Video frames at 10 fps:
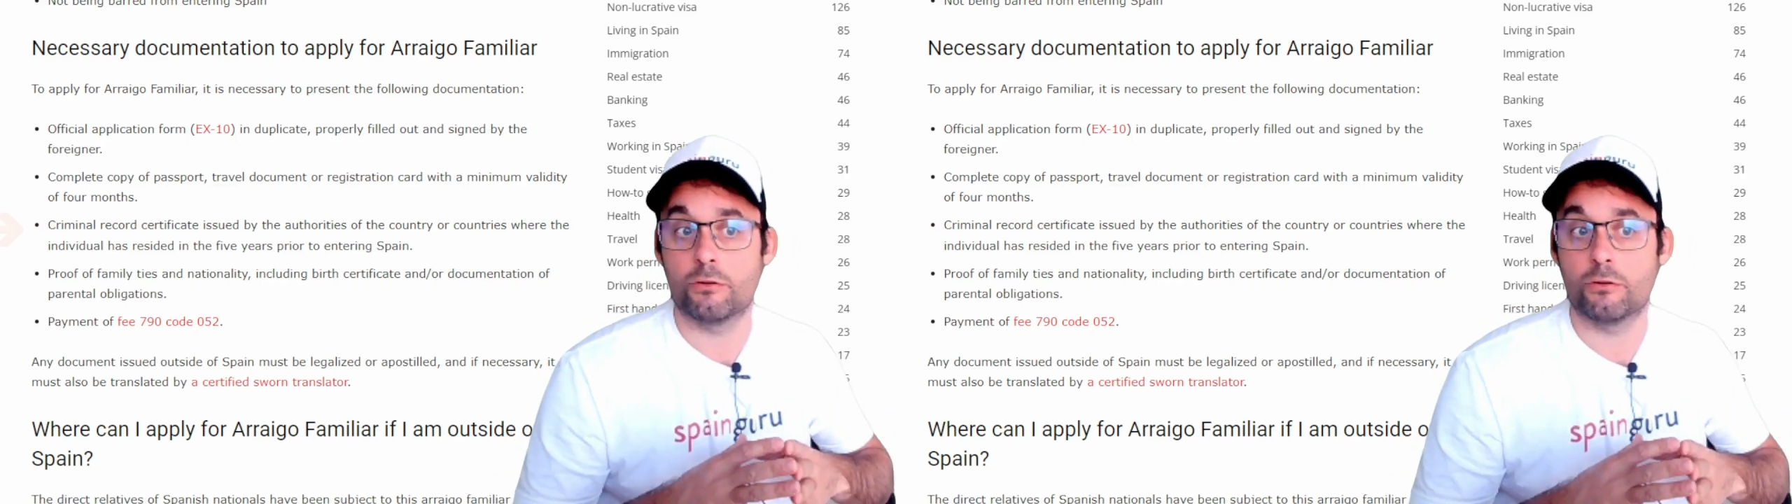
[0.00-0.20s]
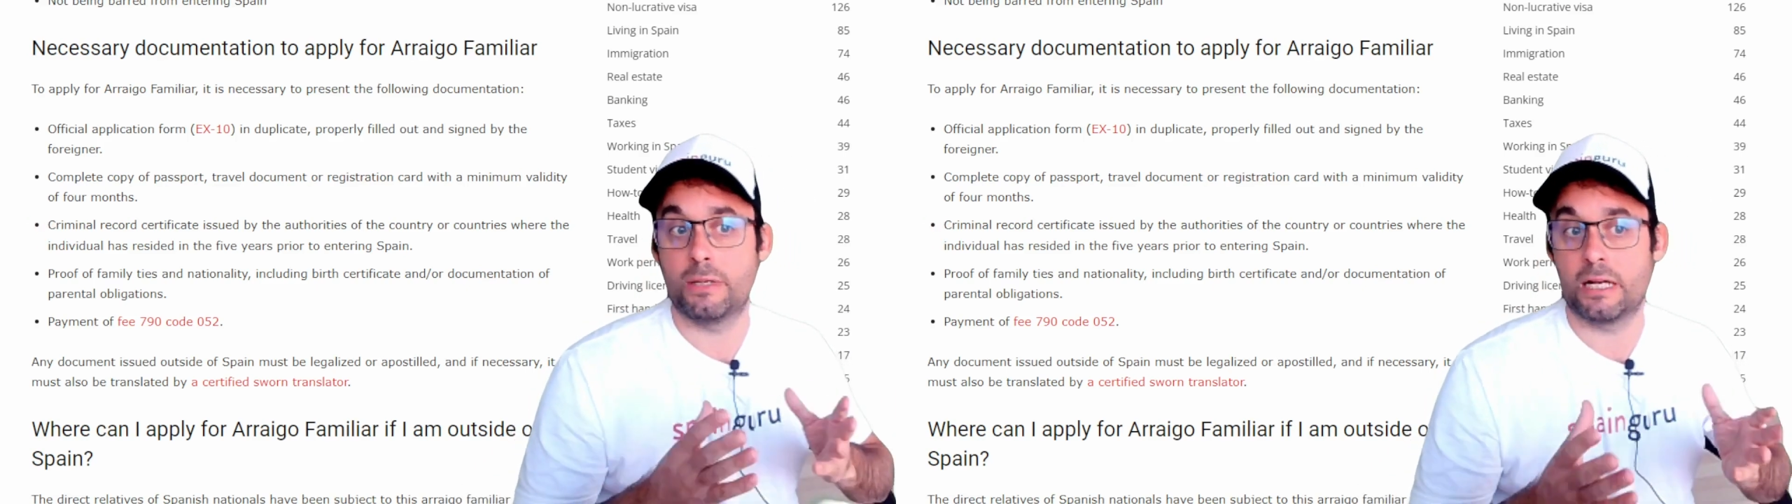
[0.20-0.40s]

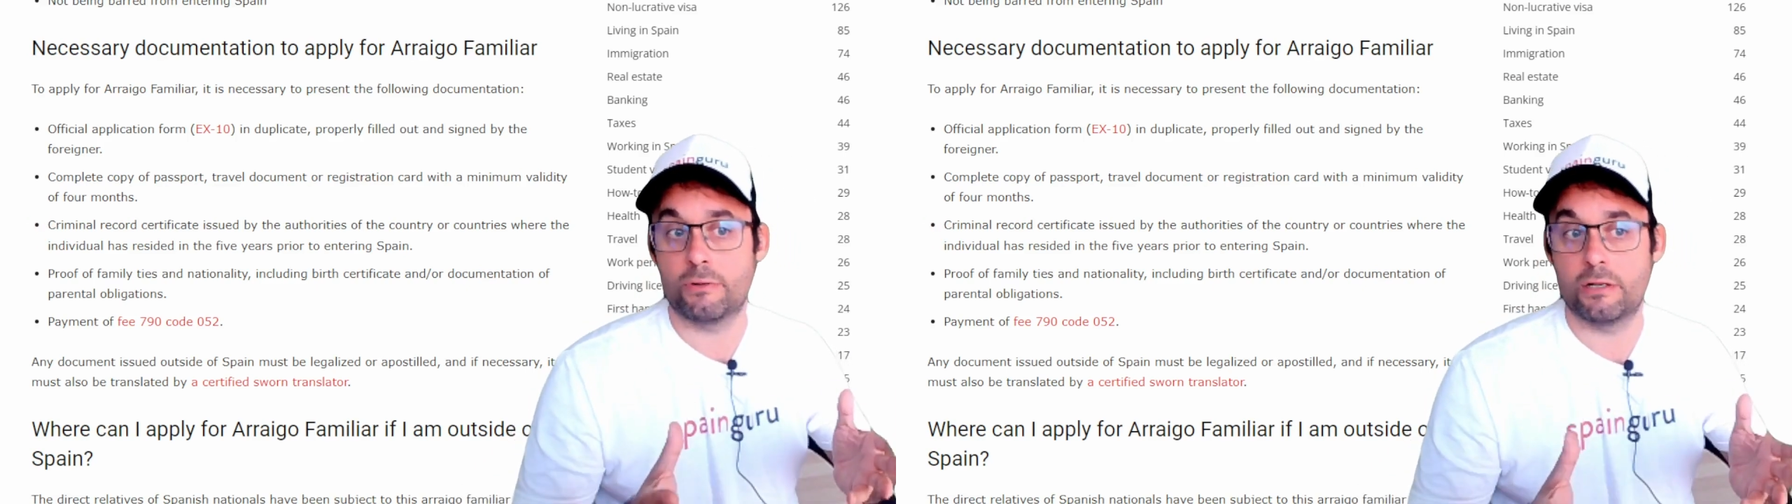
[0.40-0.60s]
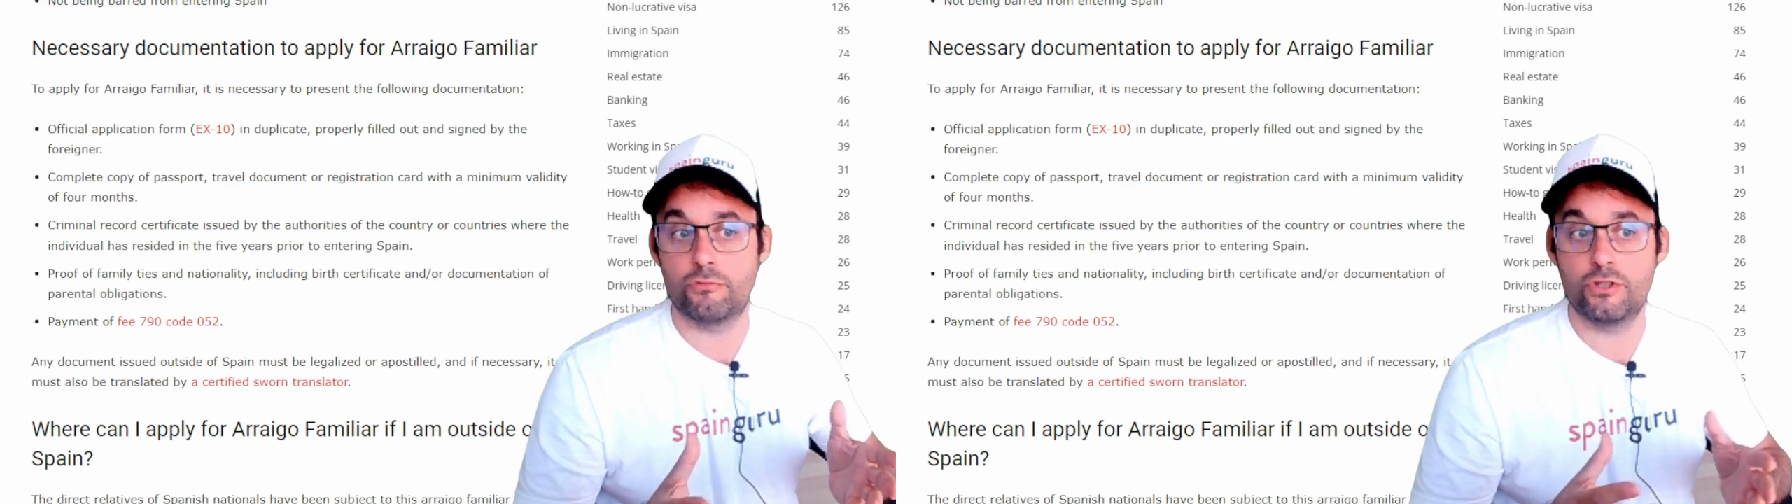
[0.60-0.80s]
or
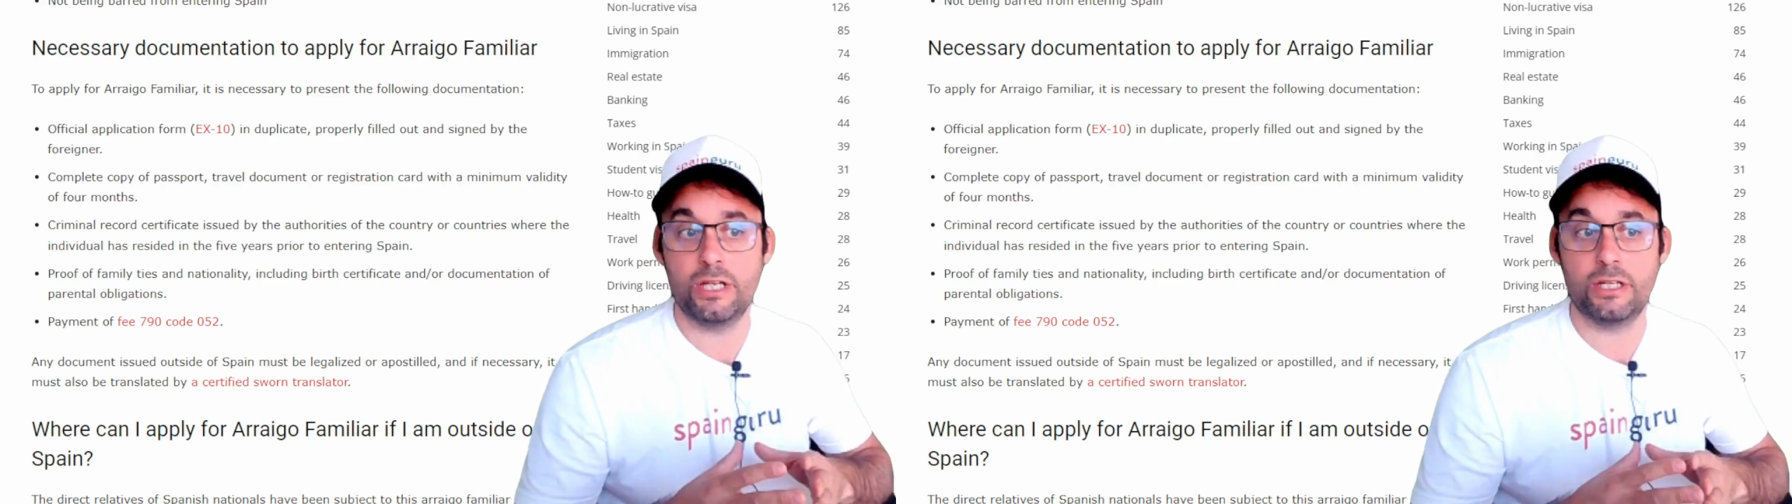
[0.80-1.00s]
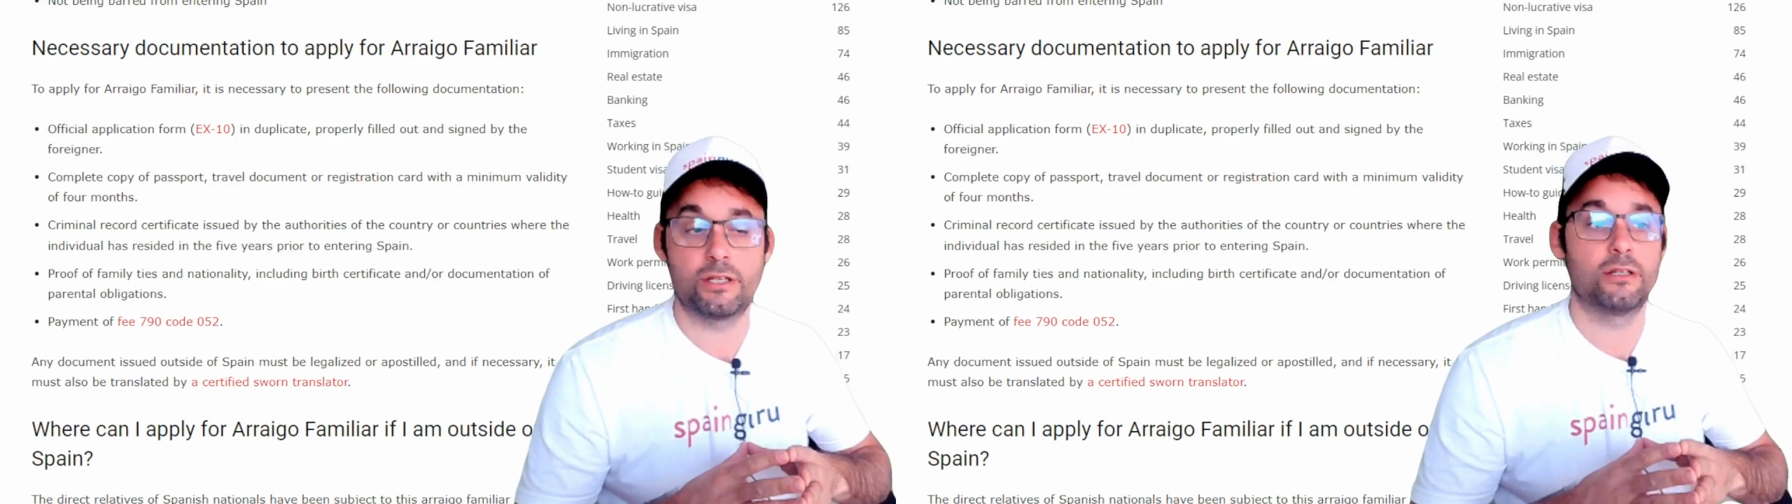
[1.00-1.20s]
background
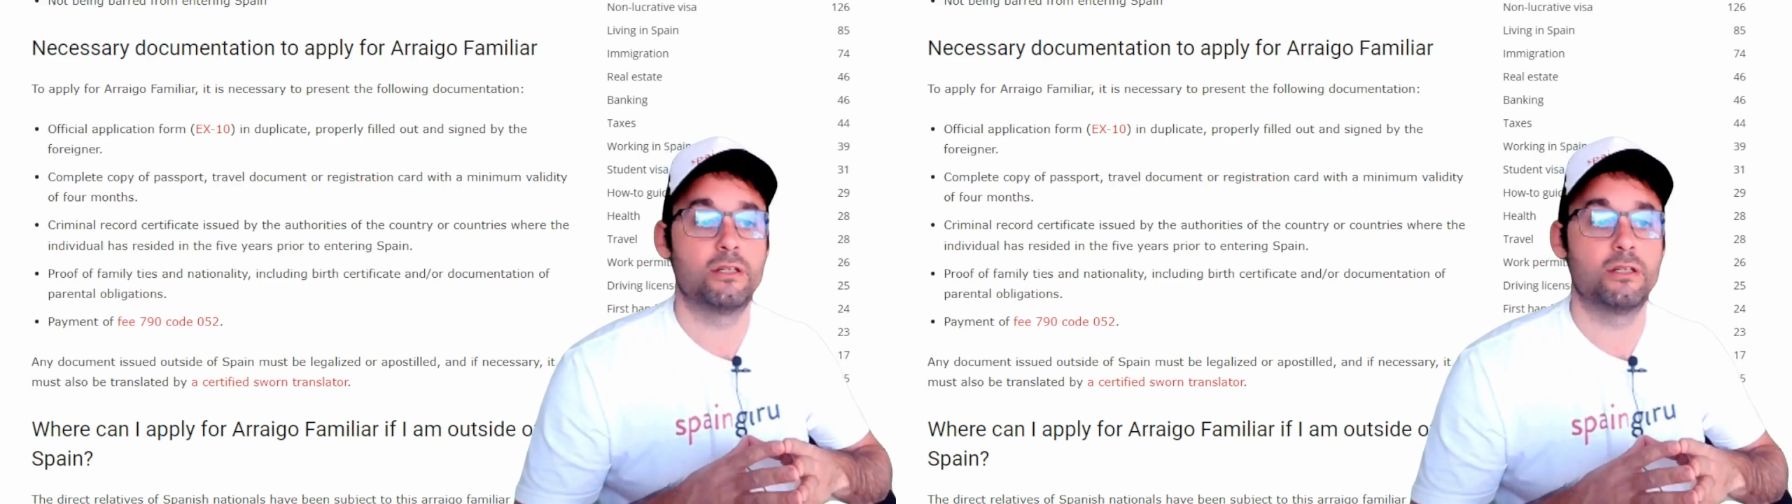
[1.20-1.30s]
check.